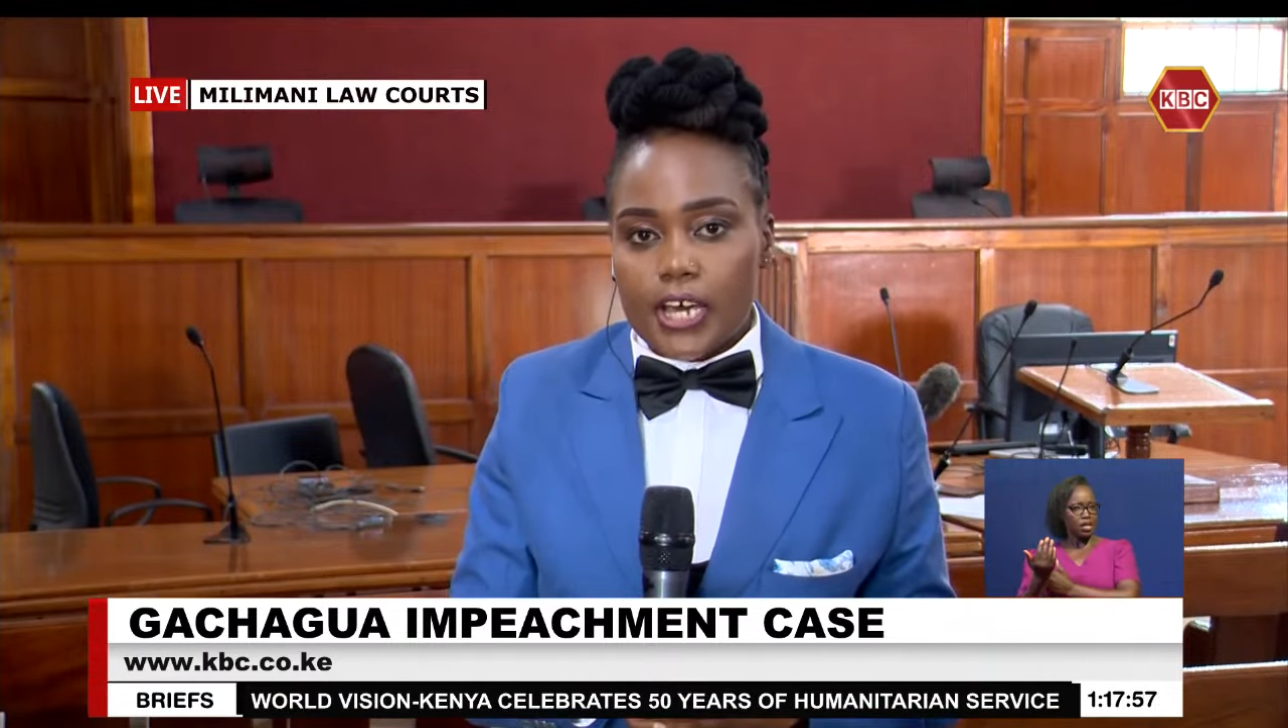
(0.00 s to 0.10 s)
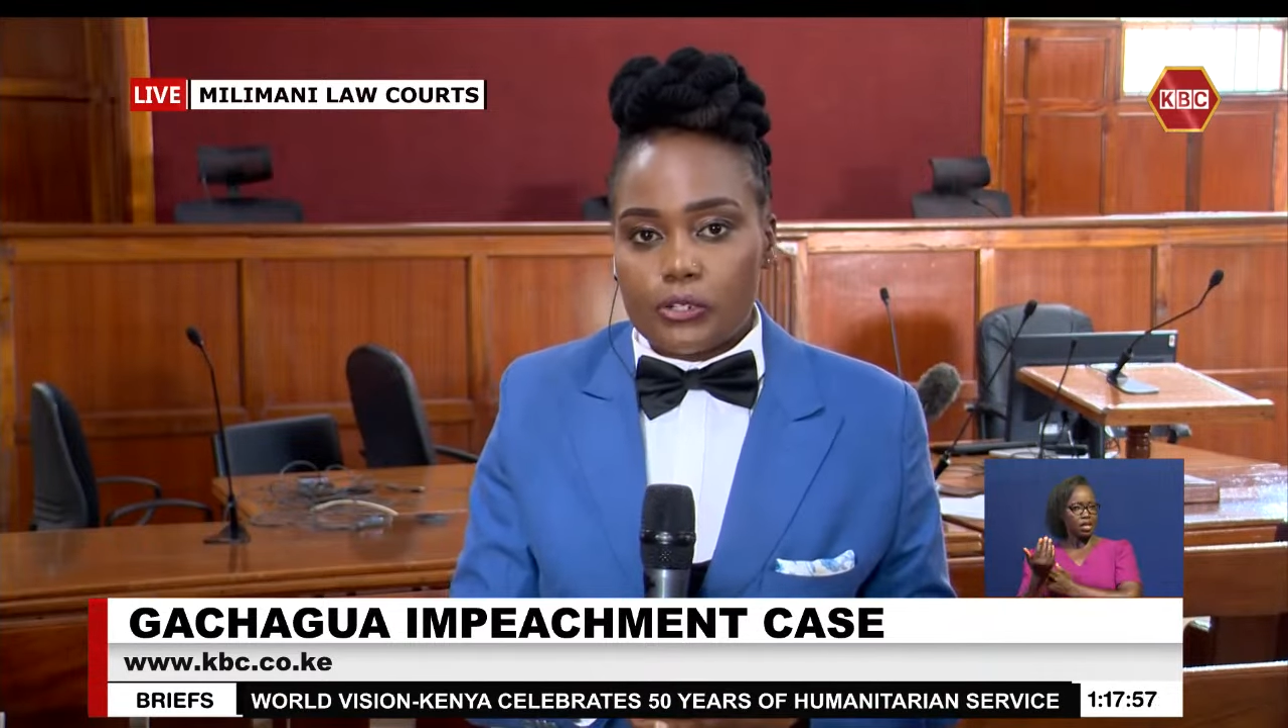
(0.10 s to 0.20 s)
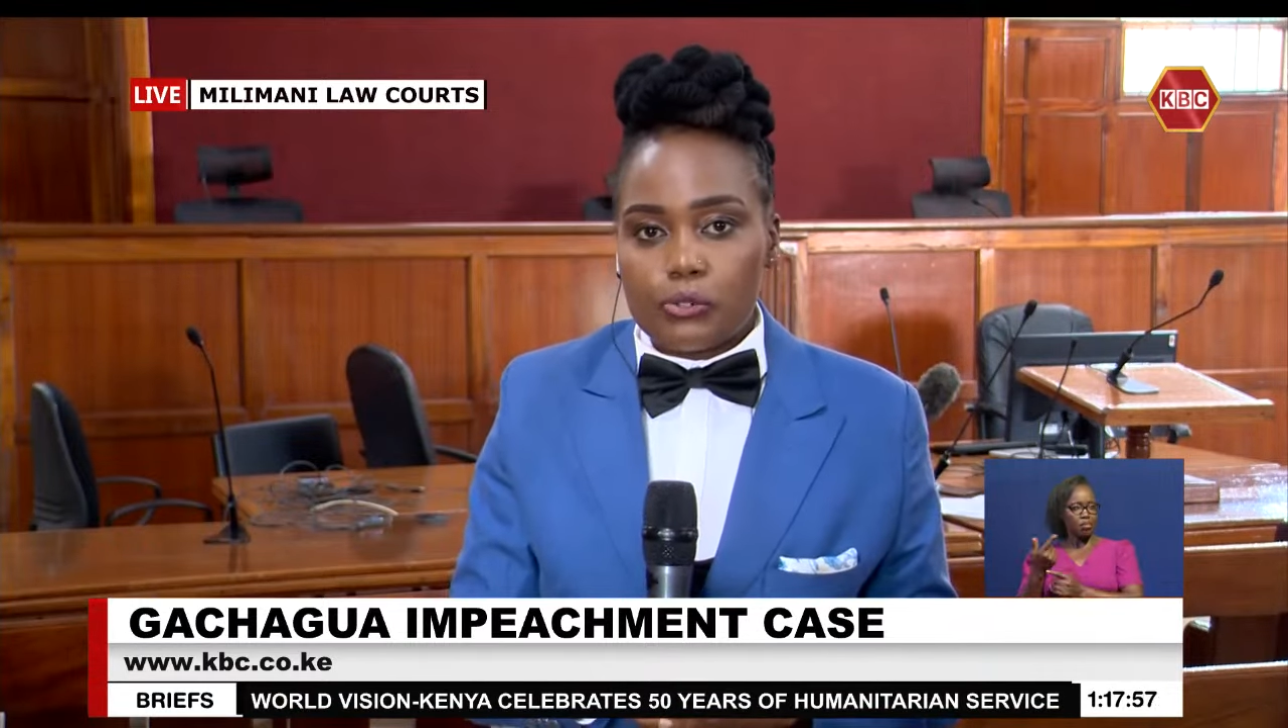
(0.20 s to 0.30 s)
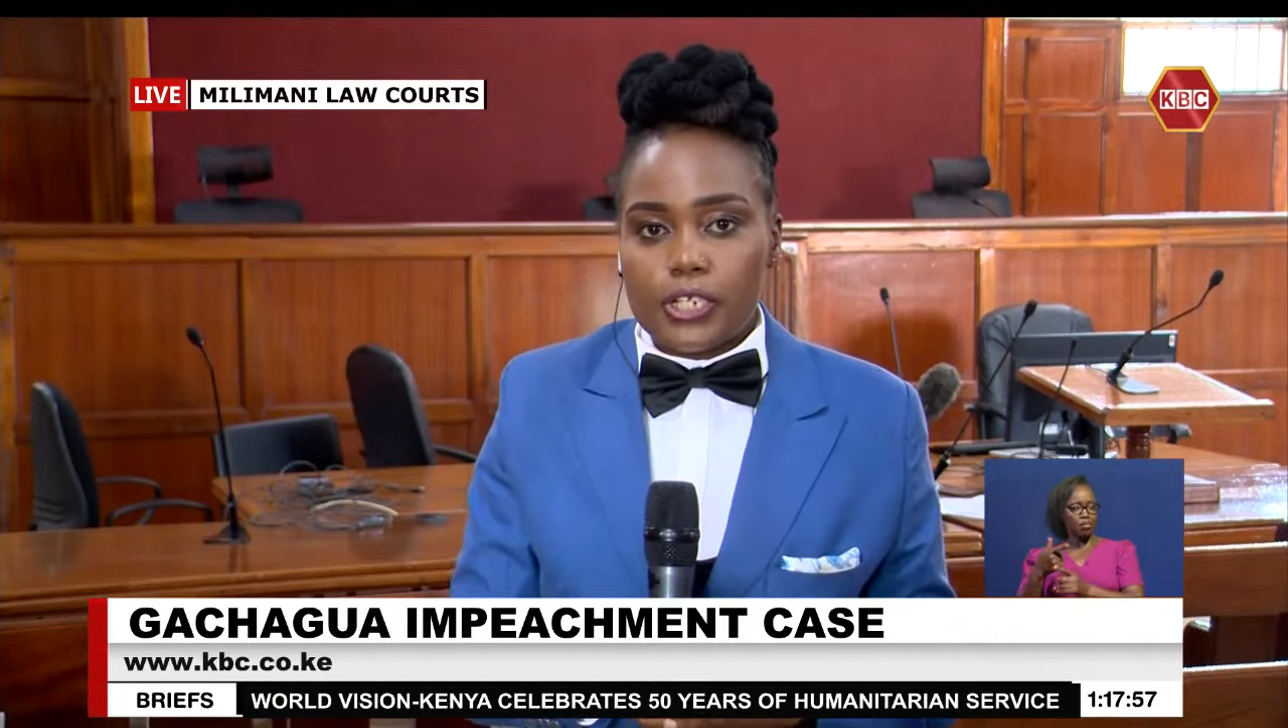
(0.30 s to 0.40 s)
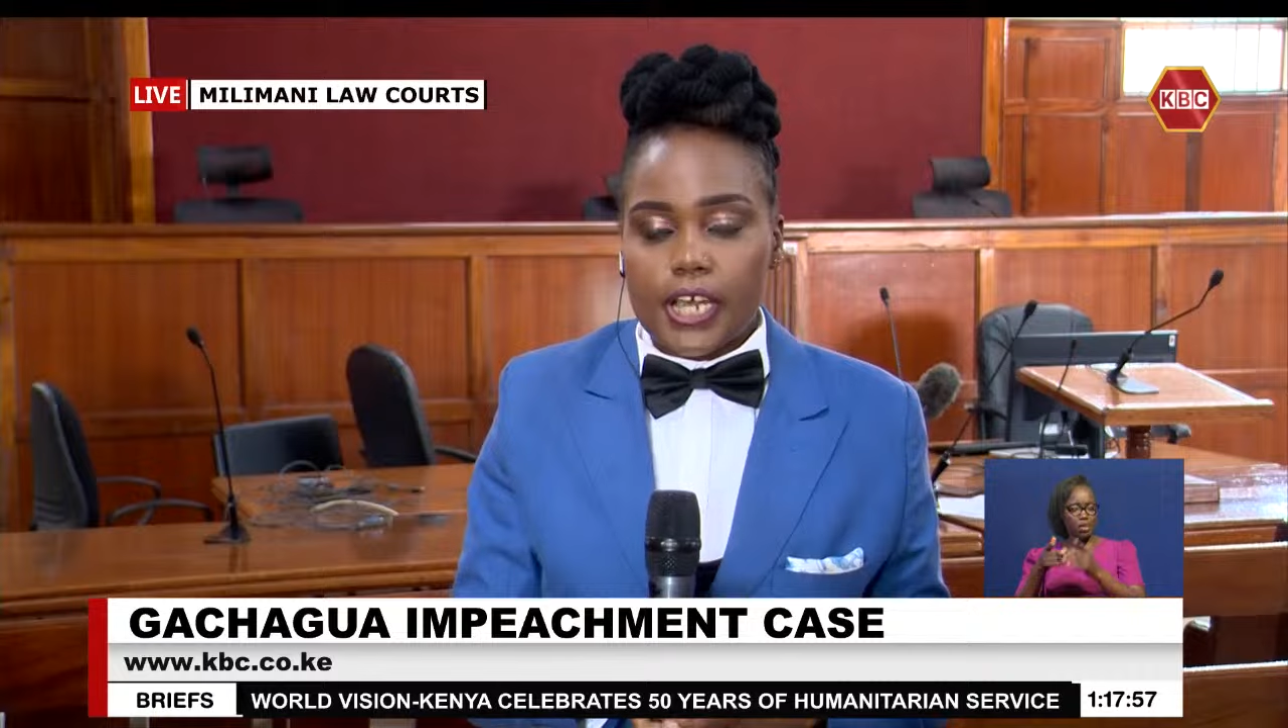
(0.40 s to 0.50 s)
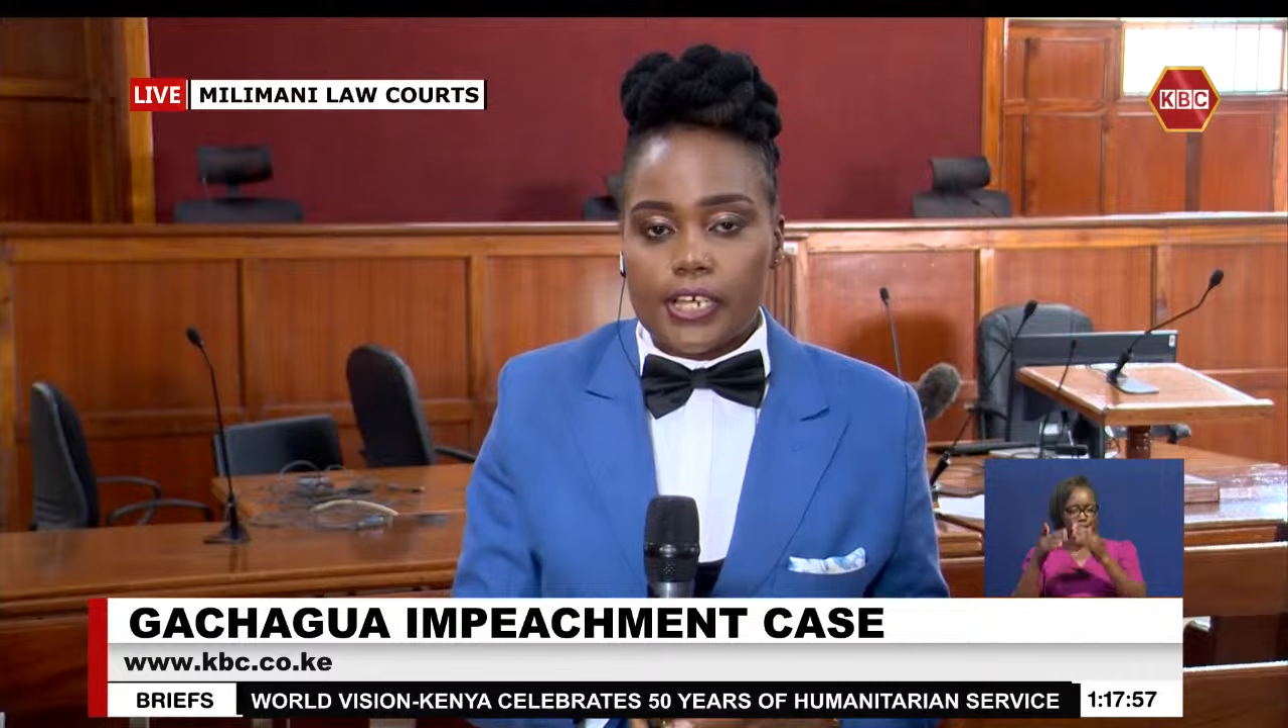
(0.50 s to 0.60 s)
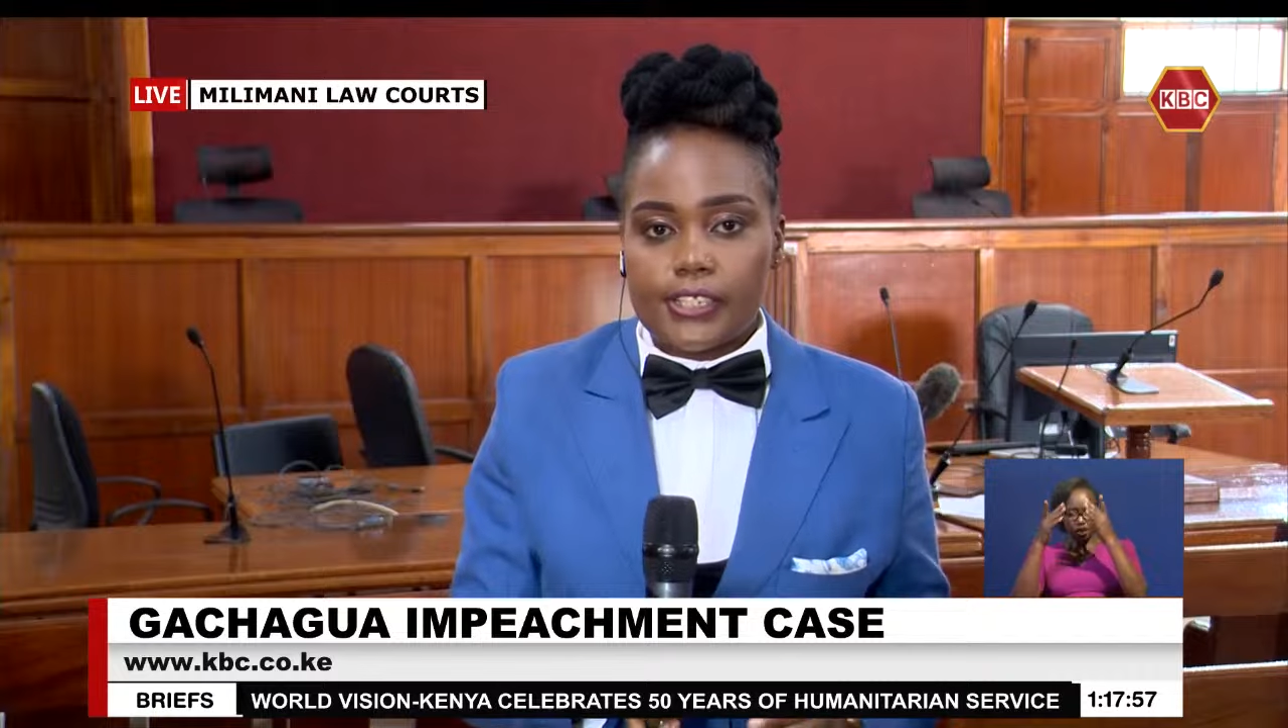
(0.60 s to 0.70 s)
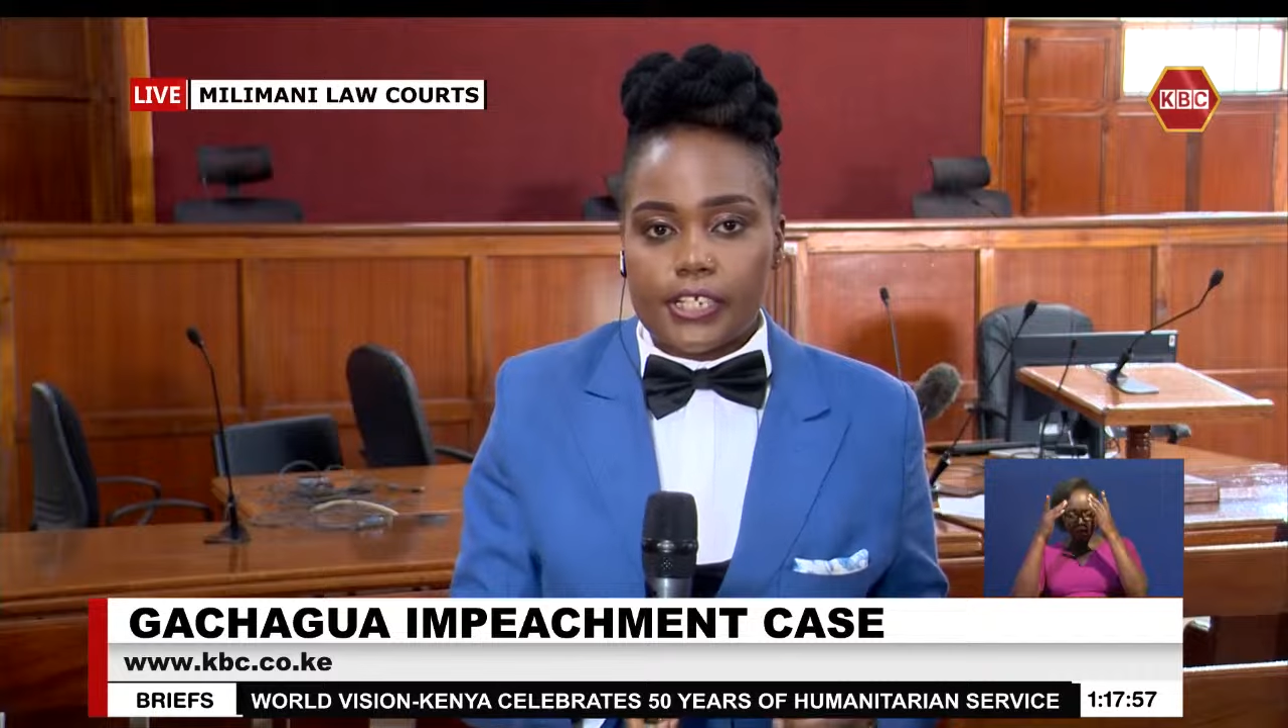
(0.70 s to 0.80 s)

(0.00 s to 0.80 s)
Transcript: a ruling at